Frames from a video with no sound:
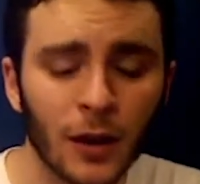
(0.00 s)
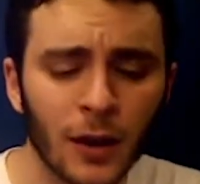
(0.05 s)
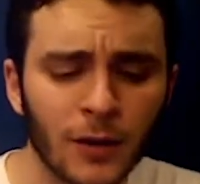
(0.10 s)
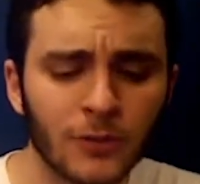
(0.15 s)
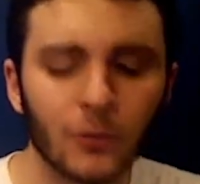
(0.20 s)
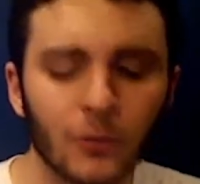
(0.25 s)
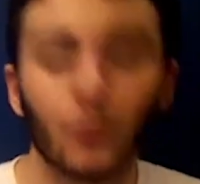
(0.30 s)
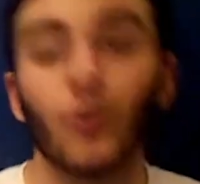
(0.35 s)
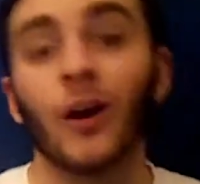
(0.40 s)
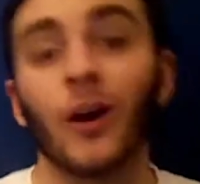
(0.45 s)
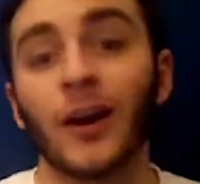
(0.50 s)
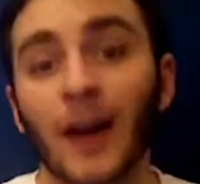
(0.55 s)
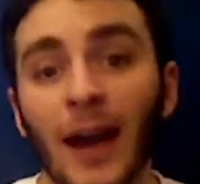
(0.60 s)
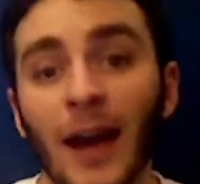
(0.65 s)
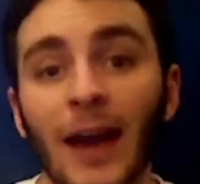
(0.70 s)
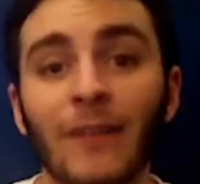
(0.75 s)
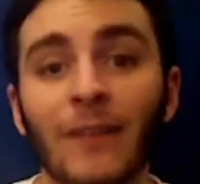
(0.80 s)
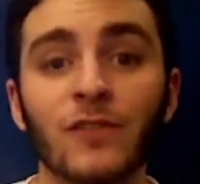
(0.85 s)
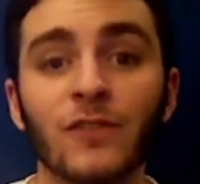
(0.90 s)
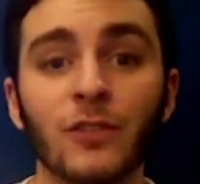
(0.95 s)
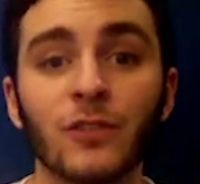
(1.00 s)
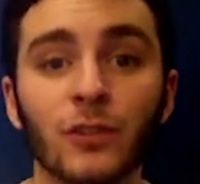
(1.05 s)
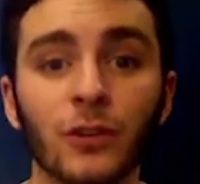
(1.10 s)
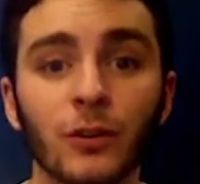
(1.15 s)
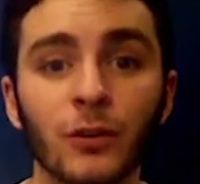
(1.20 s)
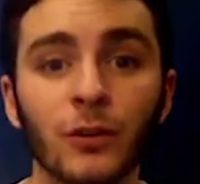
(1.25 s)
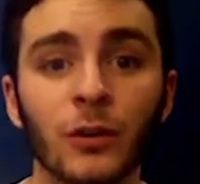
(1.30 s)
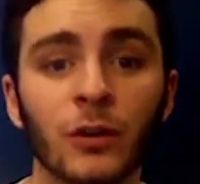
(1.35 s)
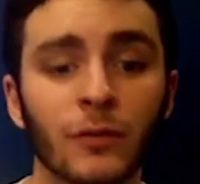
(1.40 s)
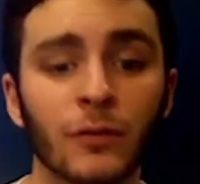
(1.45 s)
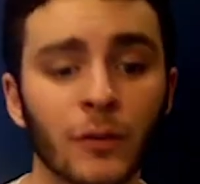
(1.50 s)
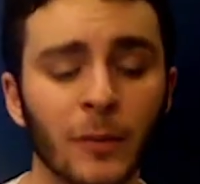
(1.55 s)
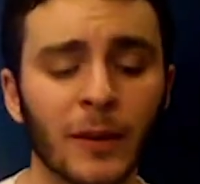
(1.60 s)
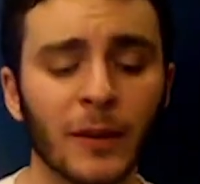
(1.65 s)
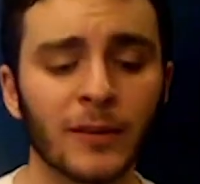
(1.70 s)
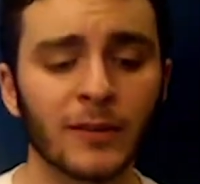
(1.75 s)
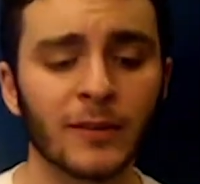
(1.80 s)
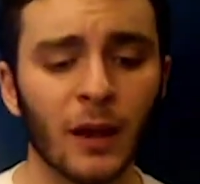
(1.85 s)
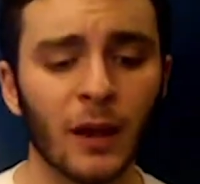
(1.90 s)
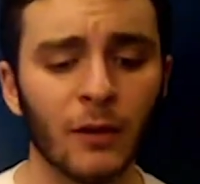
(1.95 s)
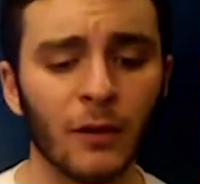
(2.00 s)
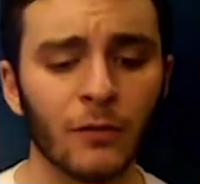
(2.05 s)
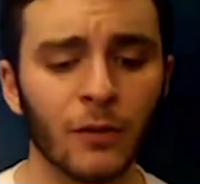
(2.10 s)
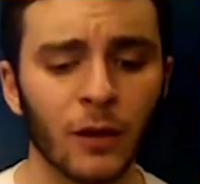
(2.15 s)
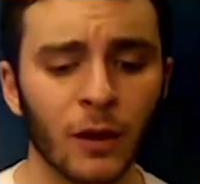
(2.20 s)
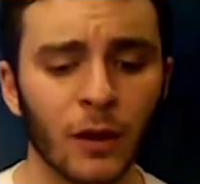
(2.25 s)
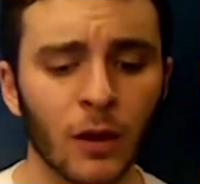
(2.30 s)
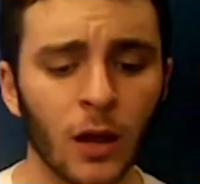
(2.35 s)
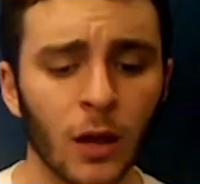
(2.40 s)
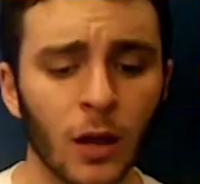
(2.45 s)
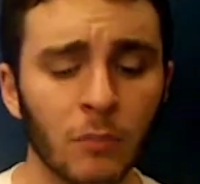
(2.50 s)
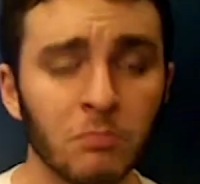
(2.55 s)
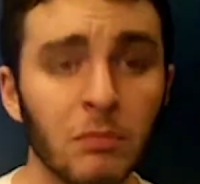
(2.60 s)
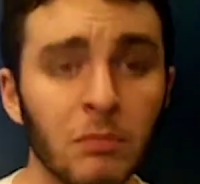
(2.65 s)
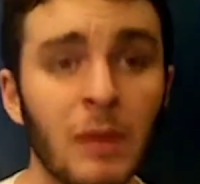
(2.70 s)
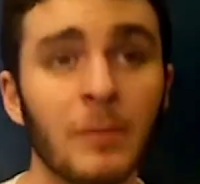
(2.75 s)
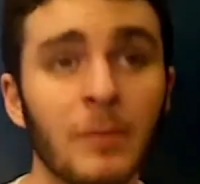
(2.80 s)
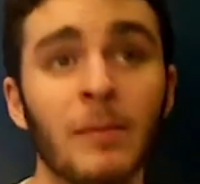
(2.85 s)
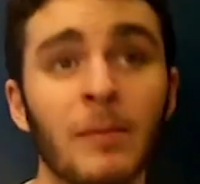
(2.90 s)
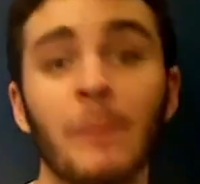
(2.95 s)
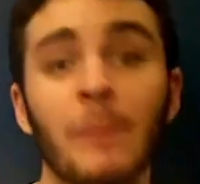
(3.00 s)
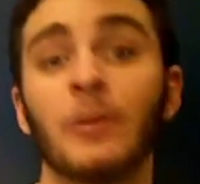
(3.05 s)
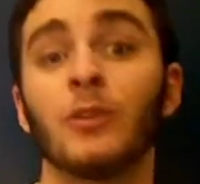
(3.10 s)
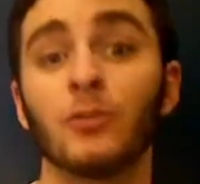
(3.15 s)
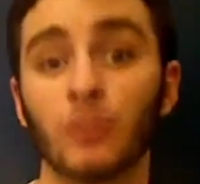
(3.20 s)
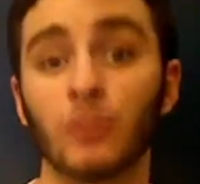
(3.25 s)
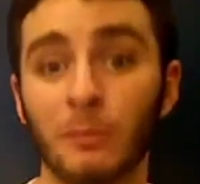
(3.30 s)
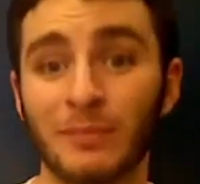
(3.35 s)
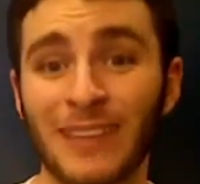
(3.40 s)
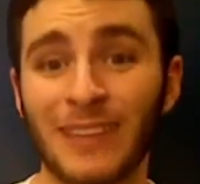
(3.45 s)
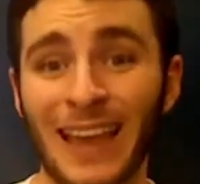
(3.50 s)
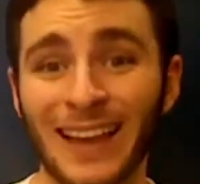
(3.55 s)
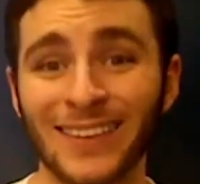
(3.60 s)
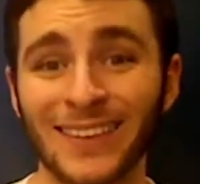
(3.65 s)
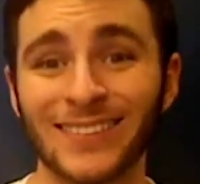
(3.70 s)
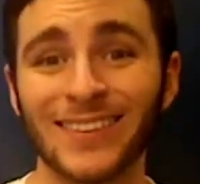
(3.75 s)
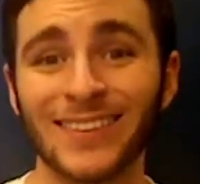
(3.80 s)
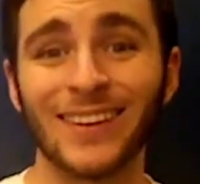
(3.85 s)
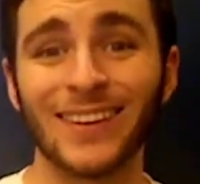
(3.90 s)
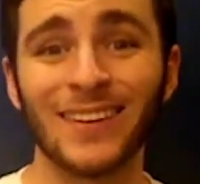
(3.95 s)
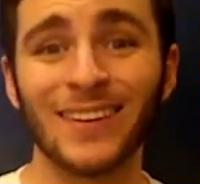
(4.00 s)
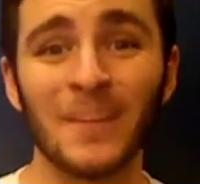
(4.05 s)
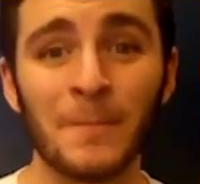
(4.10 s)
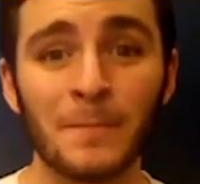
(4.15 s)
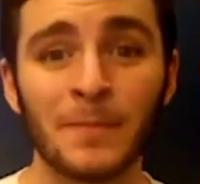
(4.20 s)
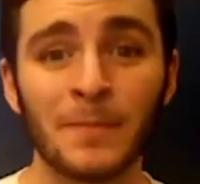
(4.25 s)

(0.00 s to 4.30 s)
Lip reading: Some work I have to do for myself. Maybe do some texting.